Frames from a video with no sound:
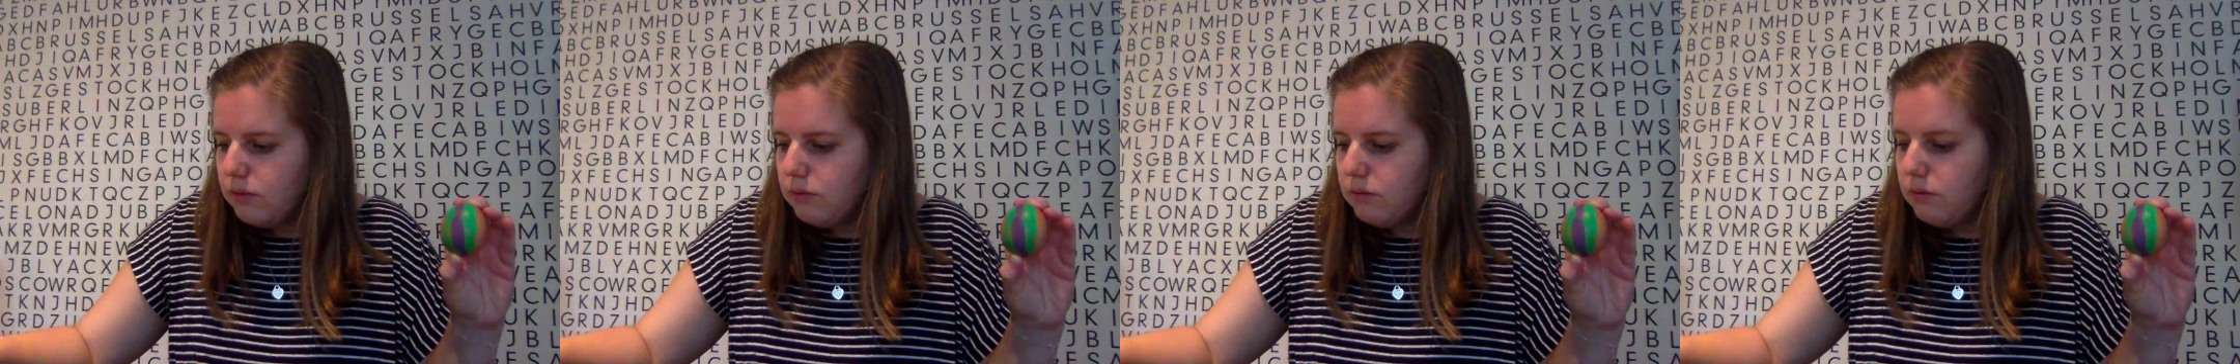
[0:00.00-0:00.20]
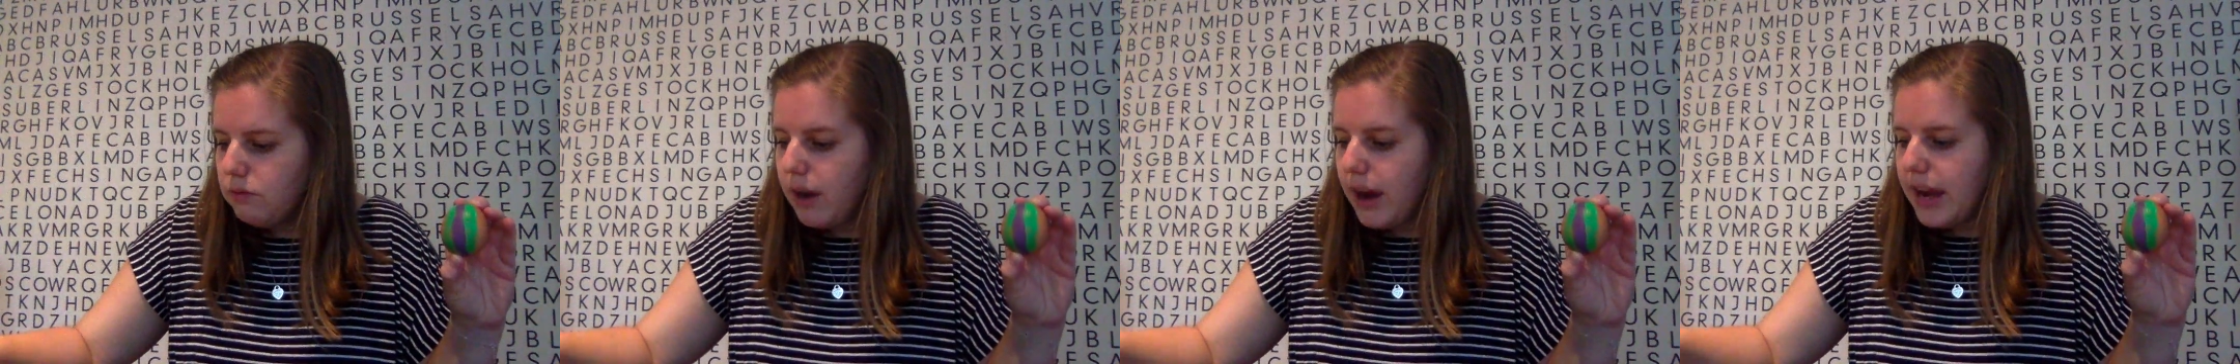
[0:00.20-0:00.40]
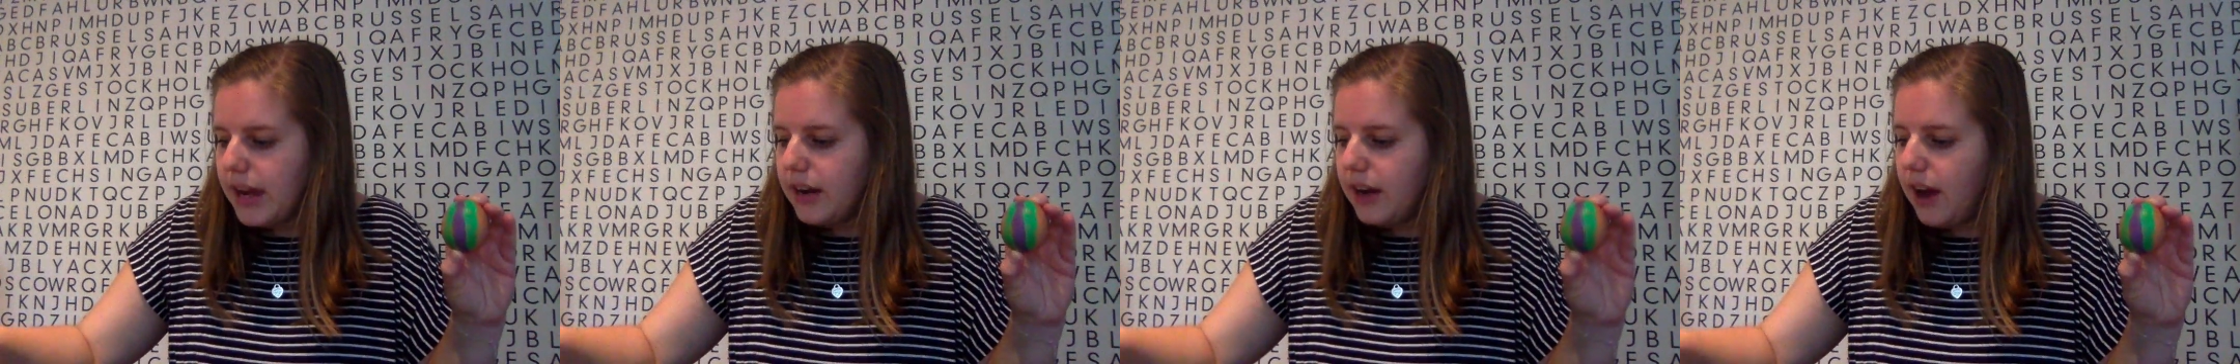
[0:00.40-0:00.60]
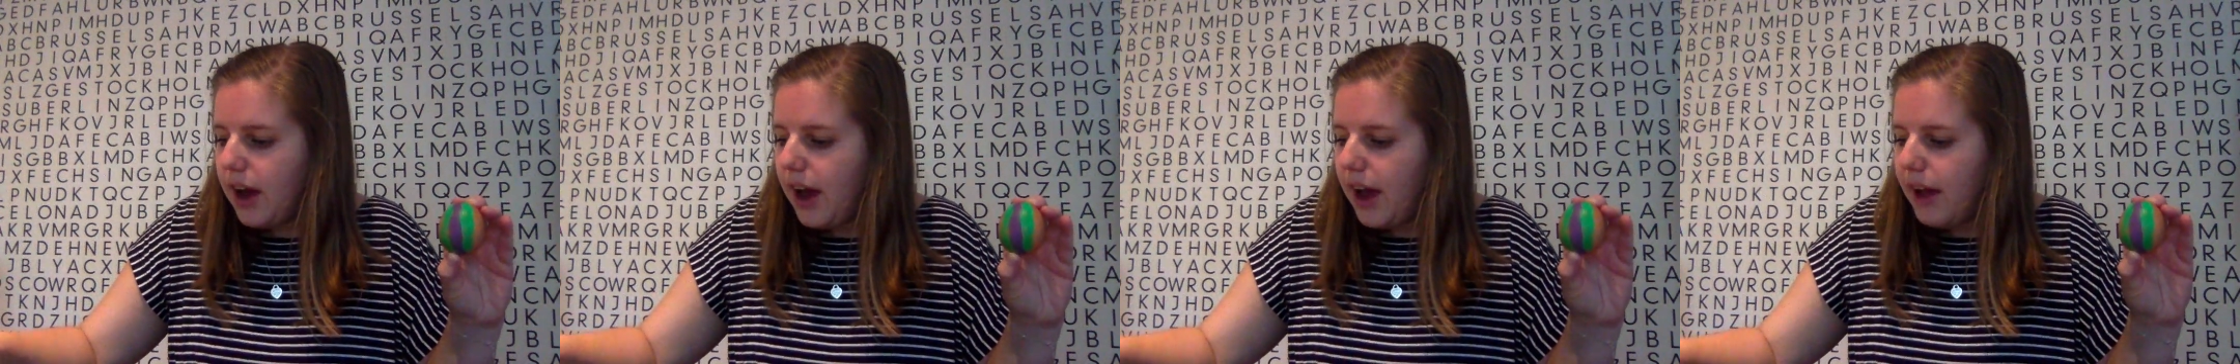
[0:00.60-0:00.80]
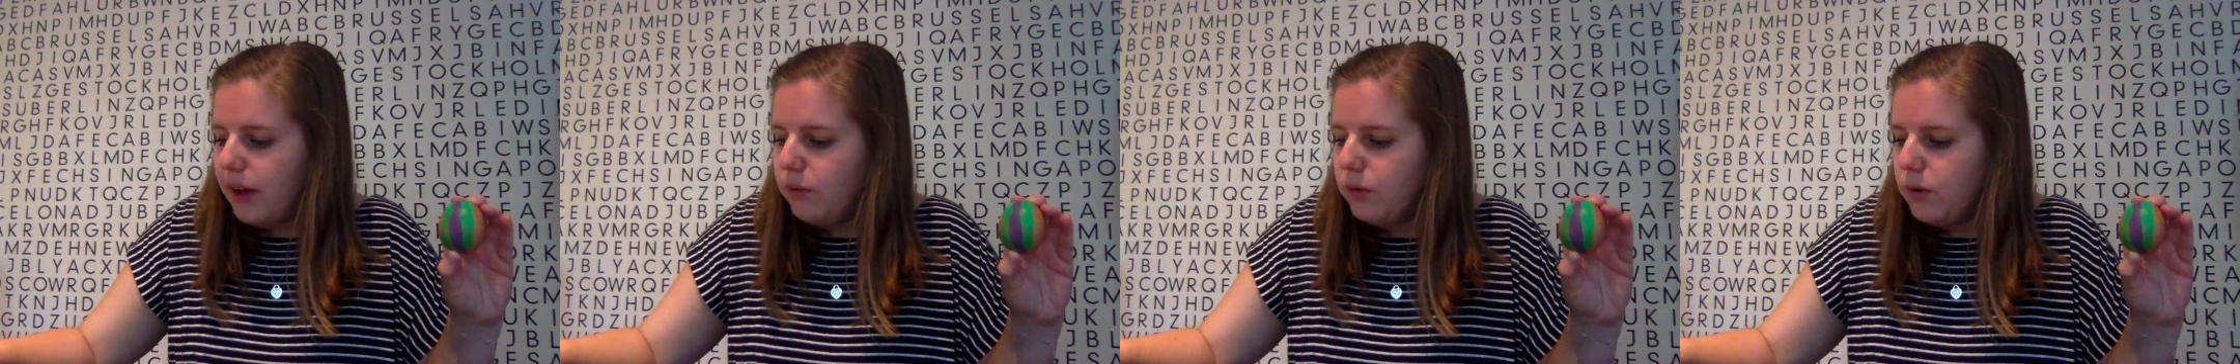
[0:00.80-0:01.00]
Right,
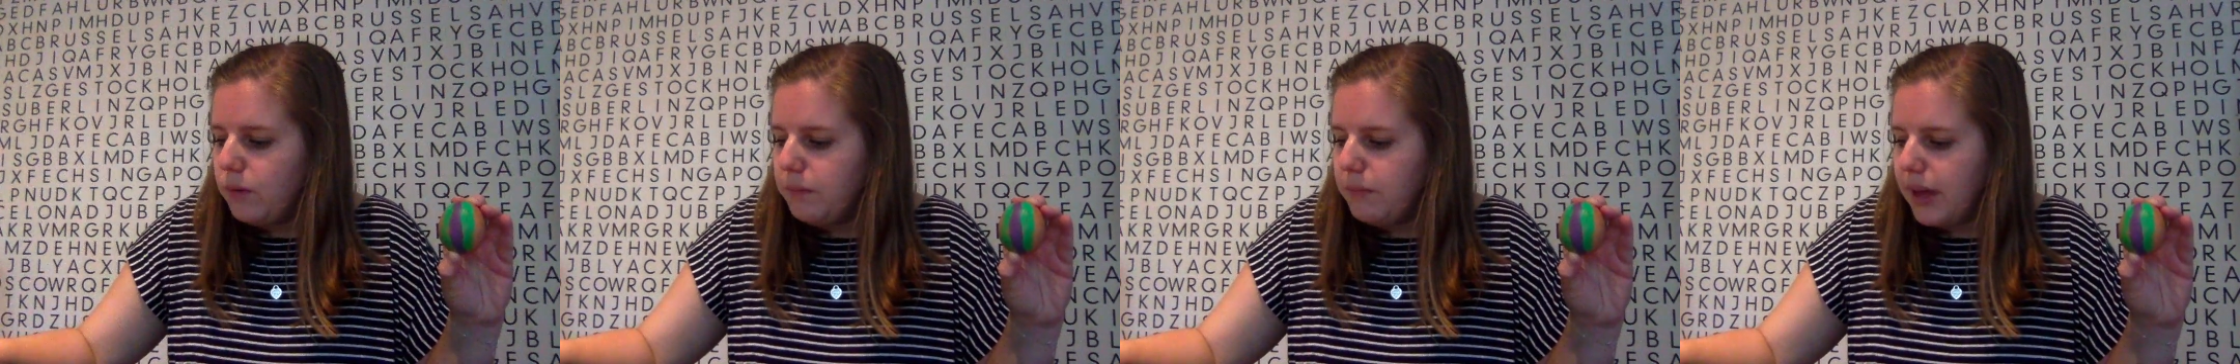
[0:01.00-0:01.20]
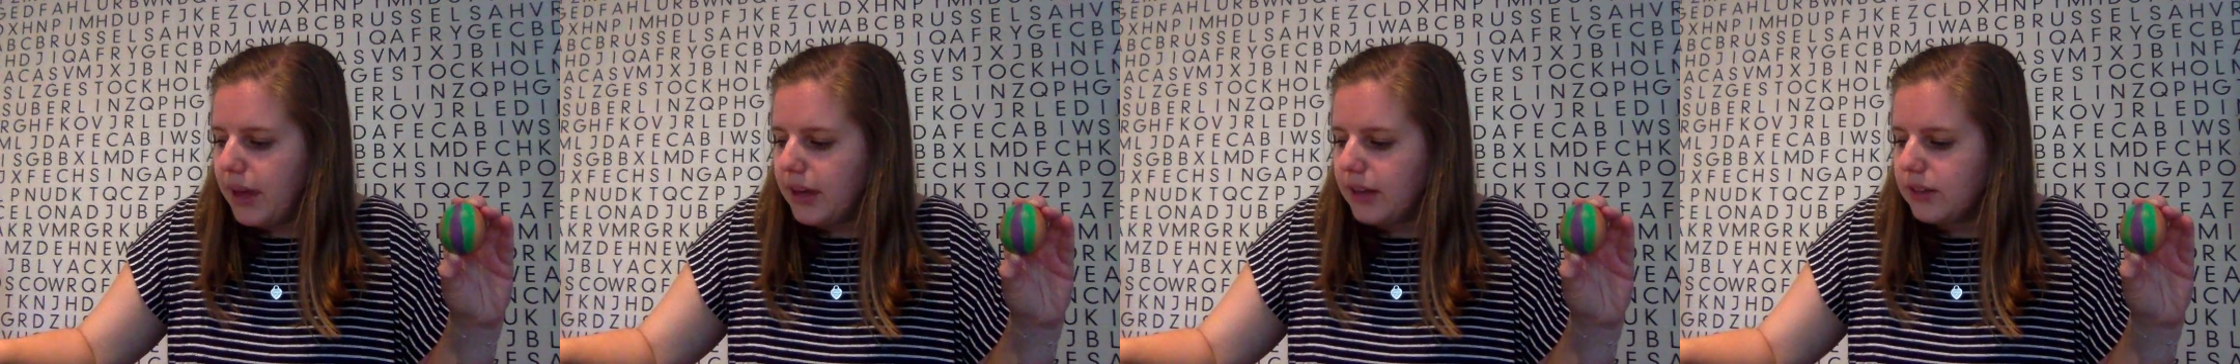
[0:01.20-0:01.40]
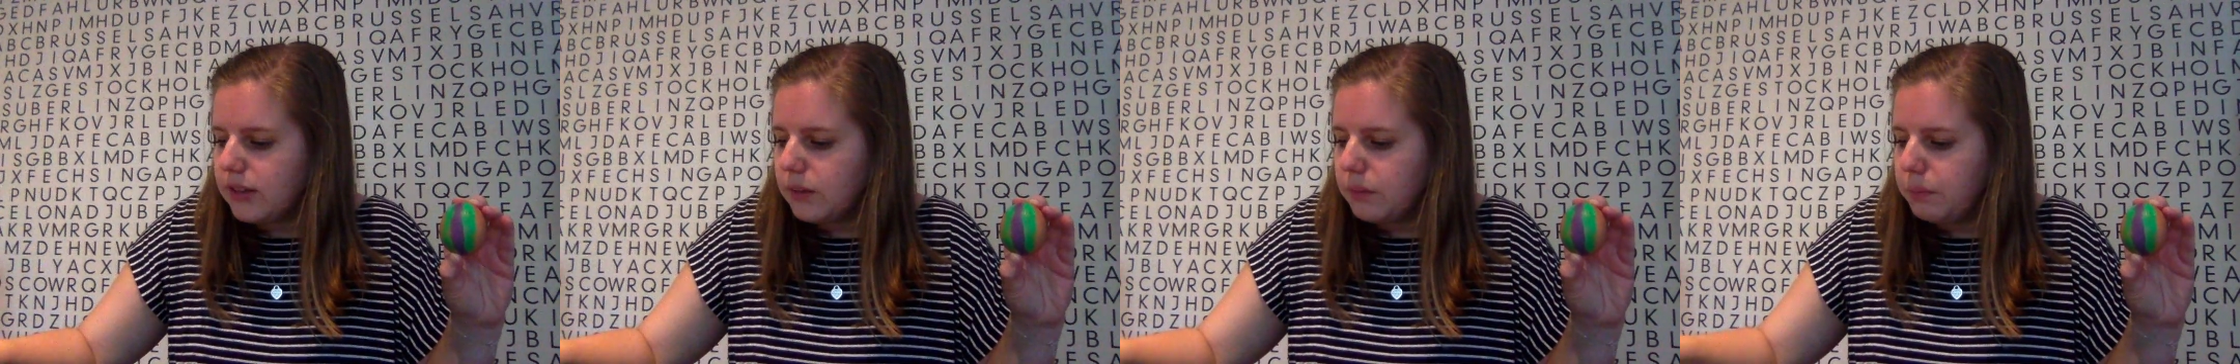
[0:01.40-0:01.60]
I will mix